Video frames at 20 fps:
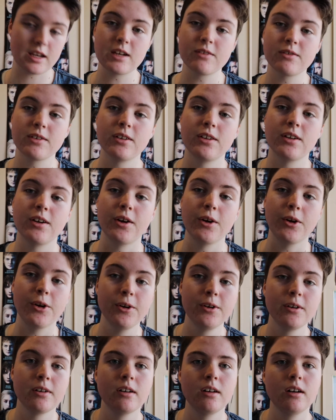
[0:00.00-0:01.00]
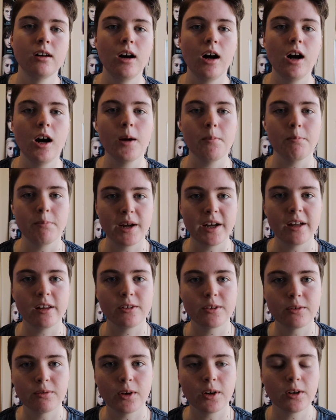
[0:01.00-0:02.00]
even though I'm pale
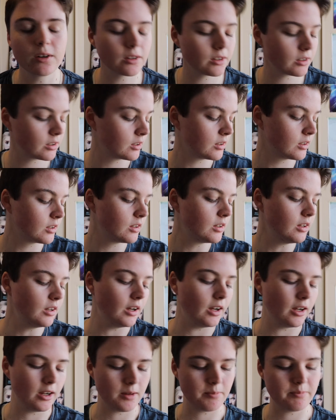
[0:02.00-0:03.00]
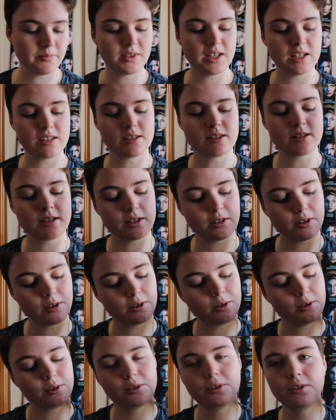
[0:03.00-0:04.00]
as fuck, it's
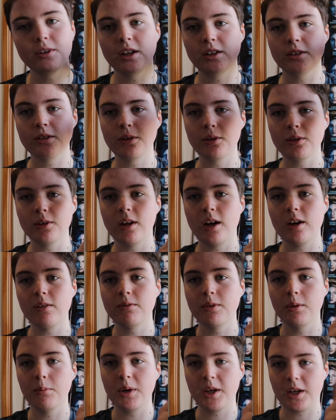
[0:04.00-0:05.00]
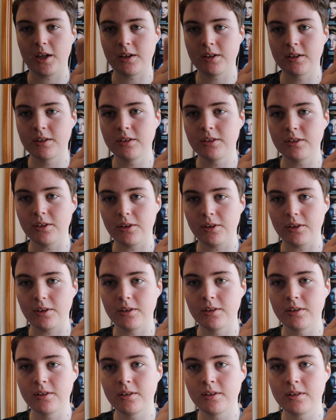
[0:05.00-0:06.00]
too light for me. So,
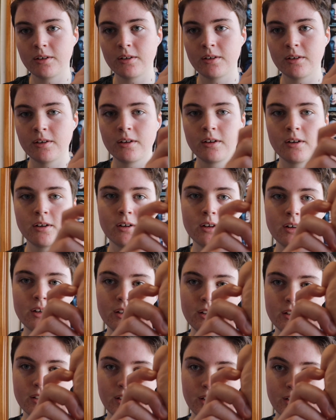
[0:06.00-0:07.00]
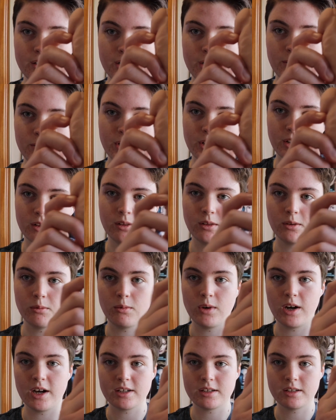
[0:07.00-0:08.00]
and I'm like the
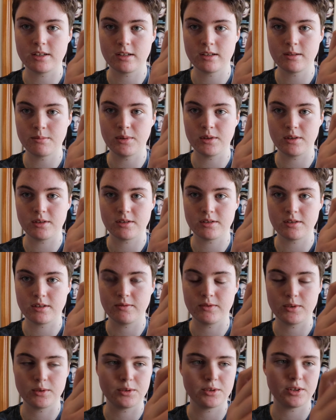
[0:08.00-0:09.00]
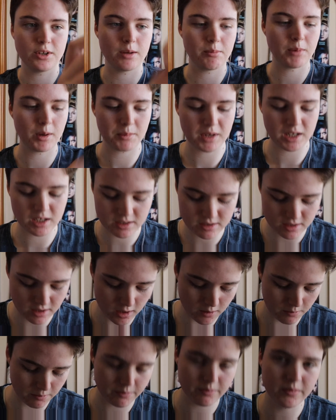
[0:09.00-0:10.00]
whitest person of all time. I mean, it's
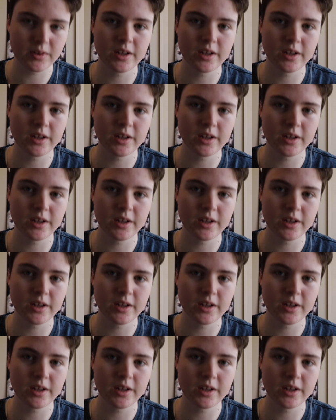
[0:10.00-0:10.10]
not